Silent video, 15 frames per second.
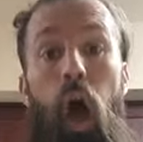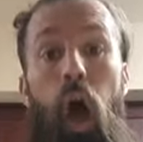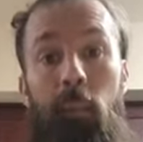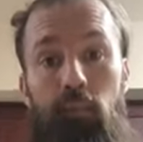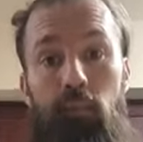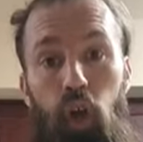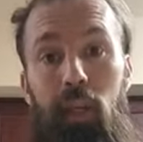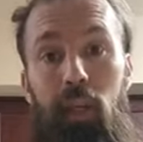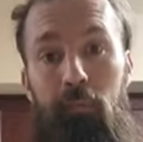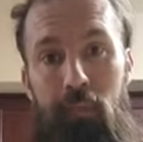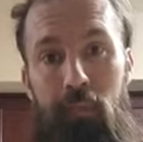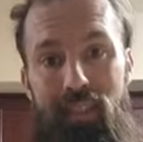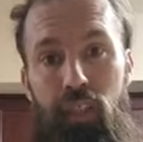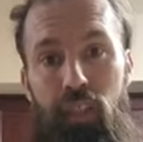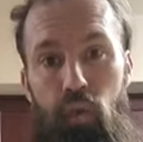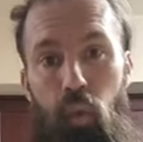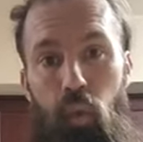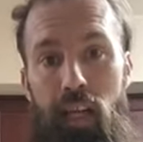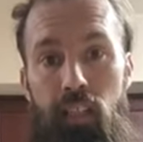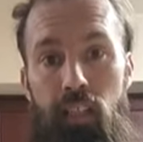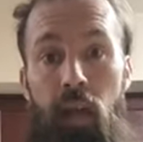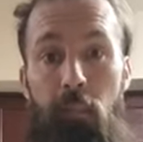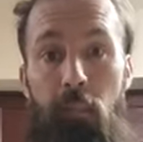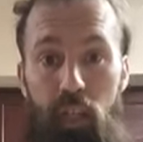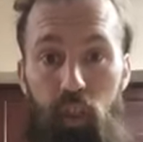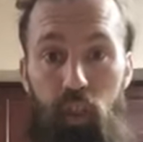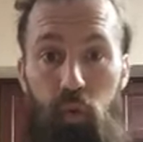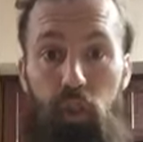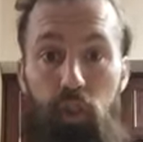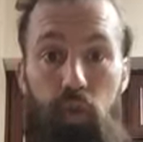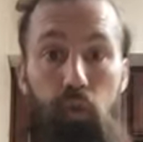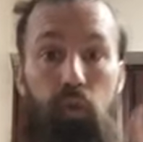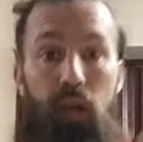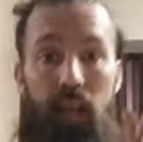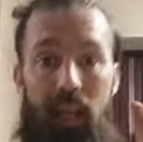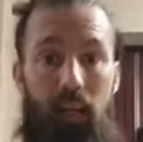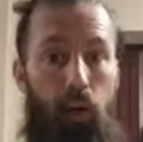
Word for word: I'm talking business wise because when you,